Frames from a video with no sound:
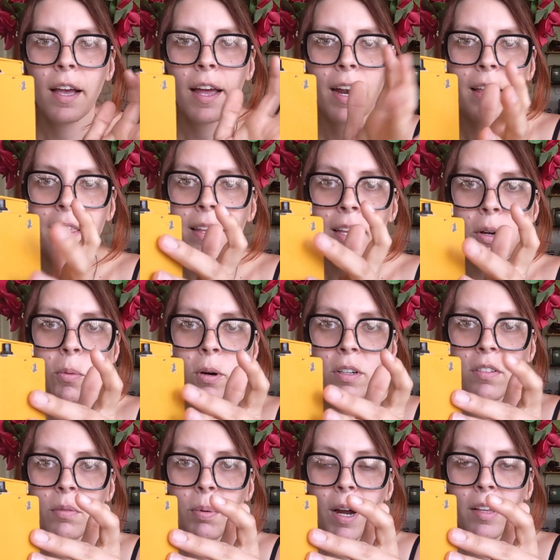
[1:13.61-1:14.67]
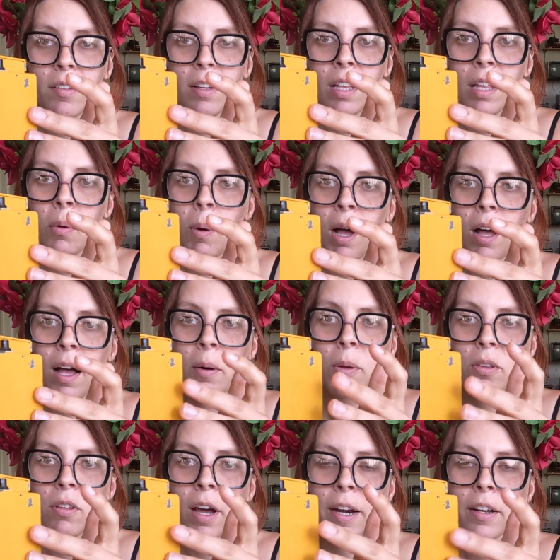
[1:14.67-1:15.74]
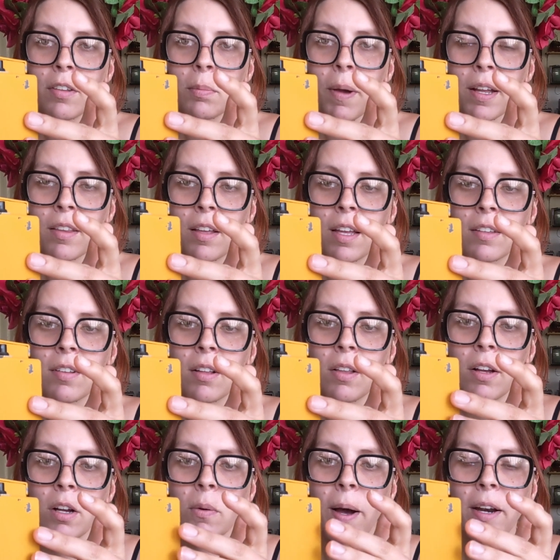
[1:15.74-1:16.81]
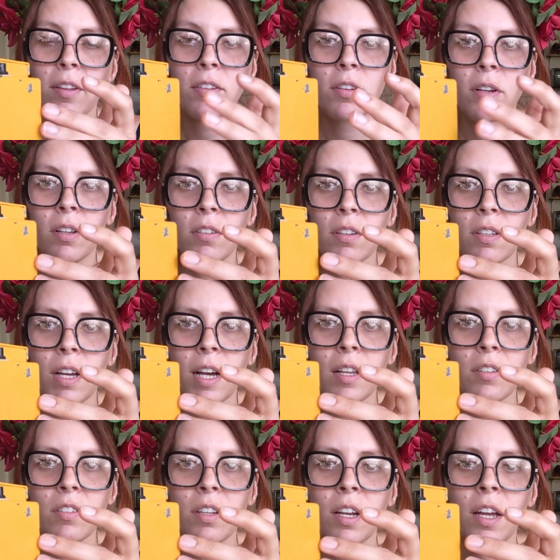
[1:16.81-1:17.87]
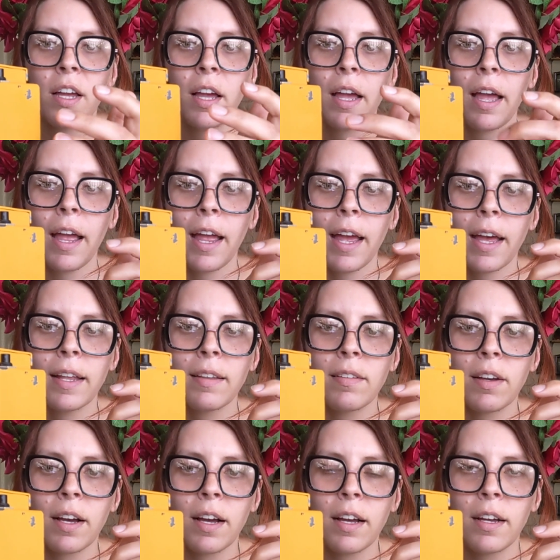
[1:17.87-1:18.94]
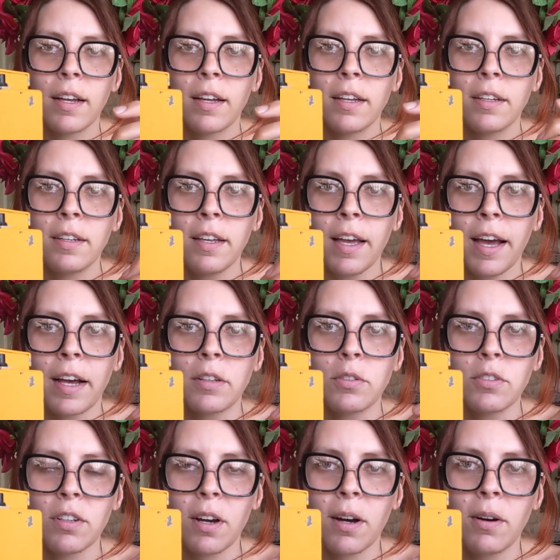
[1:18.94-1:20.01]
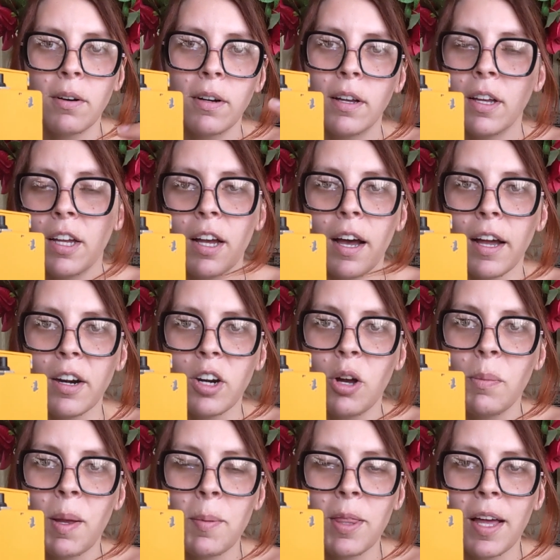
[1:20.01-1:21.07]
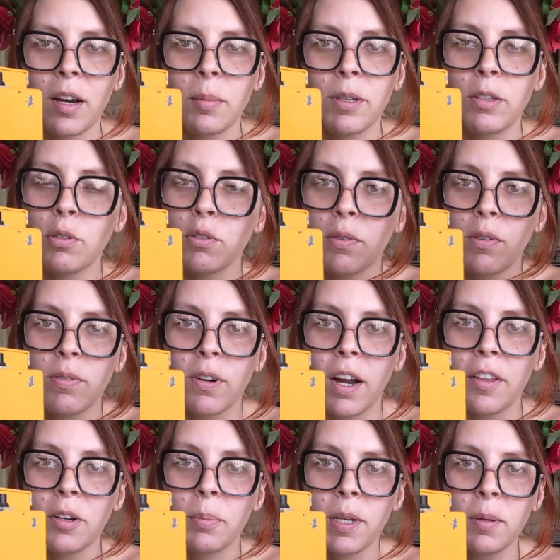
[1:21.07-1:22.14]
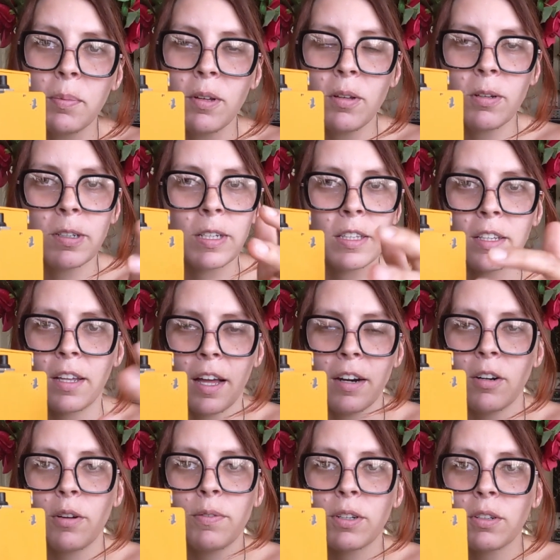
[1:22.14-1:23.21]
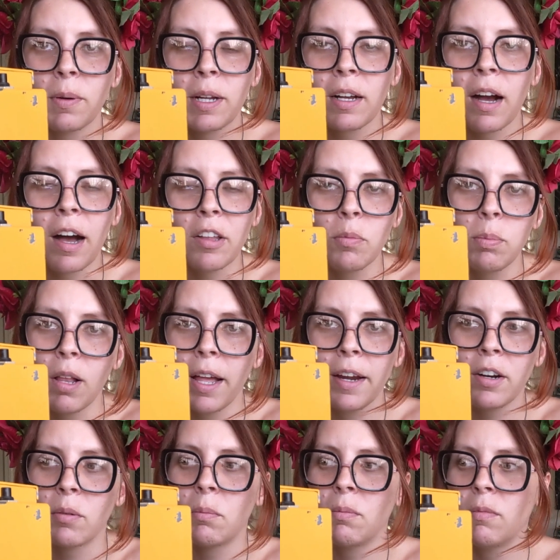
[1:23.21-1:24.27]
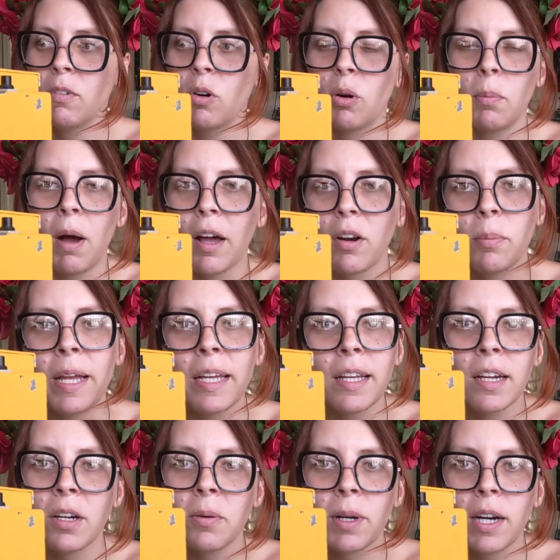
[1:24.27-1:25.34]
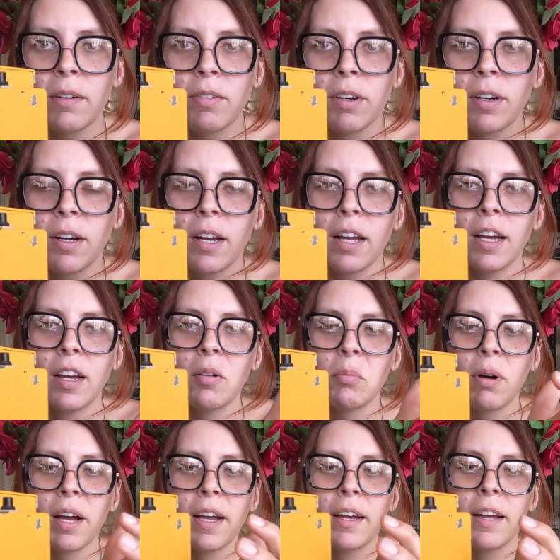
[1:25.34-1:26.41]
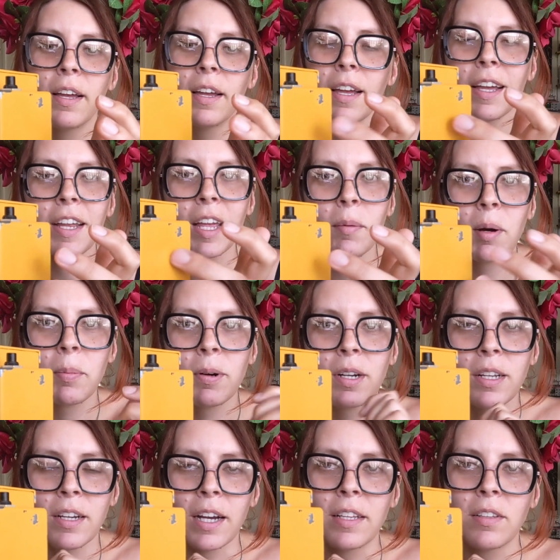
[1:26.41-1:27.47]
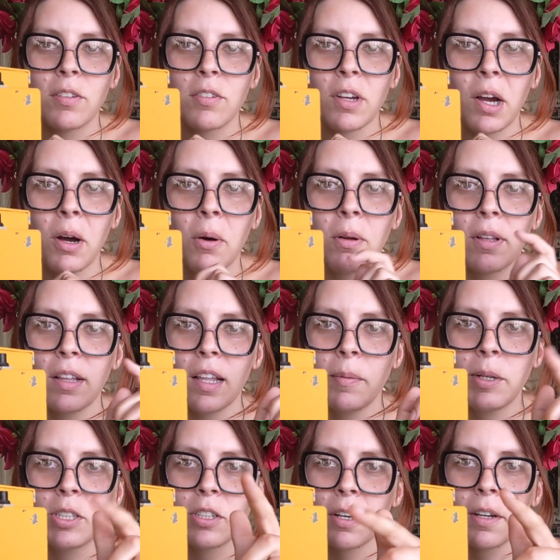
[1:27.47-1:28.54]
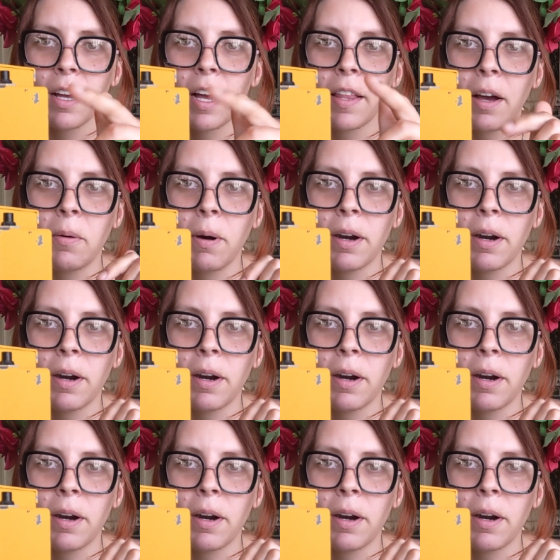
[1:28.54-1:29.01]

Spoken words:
And I think it worked surprisingly well. I was not expecting it to look quite as good as it does. And yeah, so I don't know, maybe that'll be useful for other people. And I don't know if you're doing cosplay or model making or whatever, but it came out pretty good. So let me show you how that